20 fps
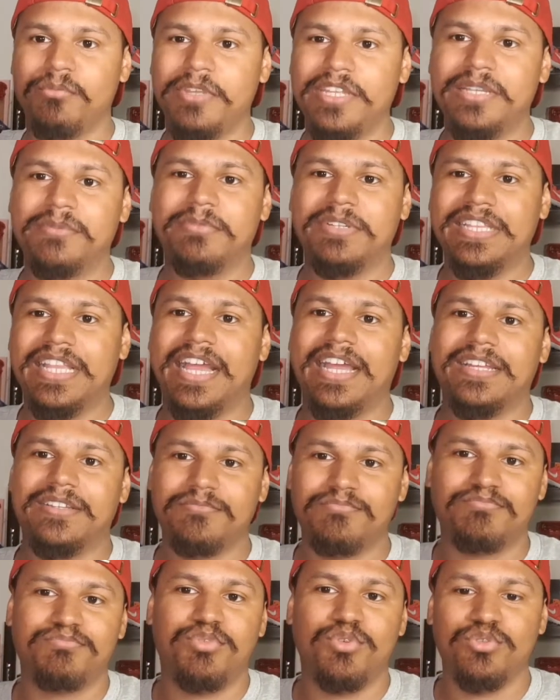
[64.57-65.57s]
me to be
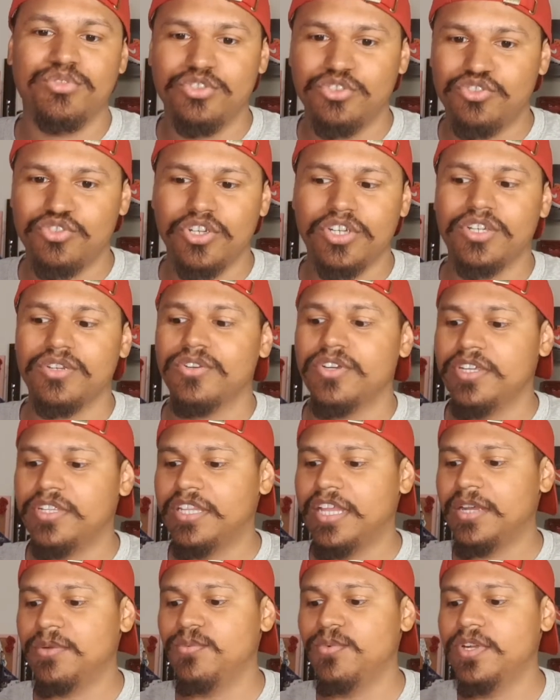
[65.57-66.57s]
like pull the trigger
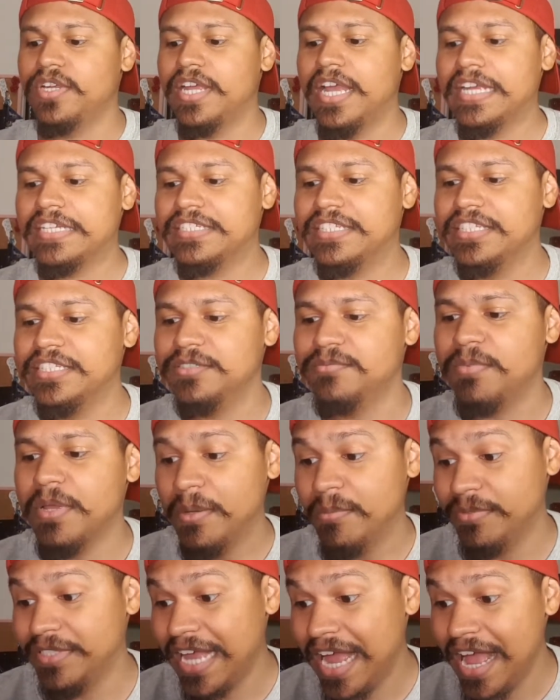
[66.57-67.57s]
and like want to actually
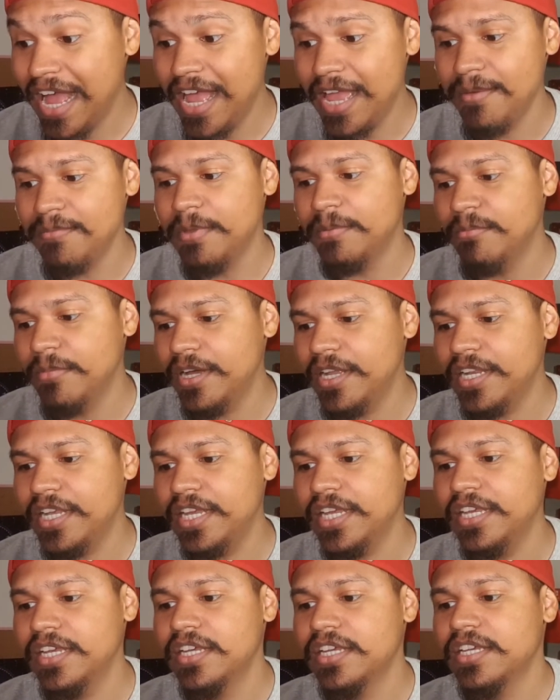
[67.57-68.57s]
spend time and
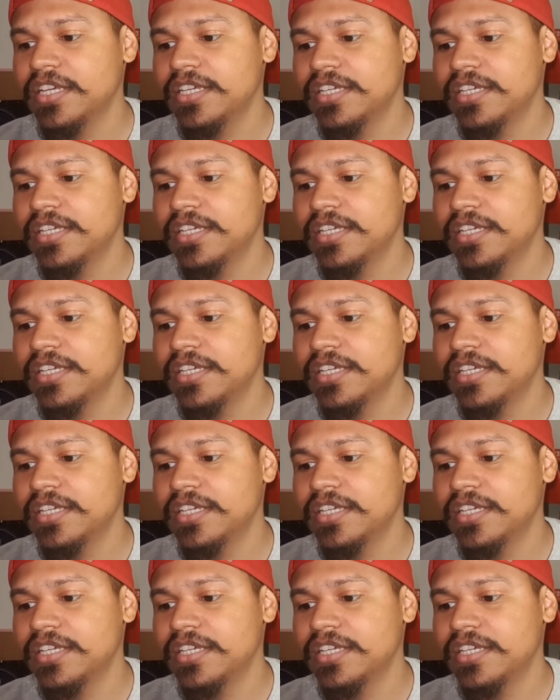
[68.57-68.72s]
money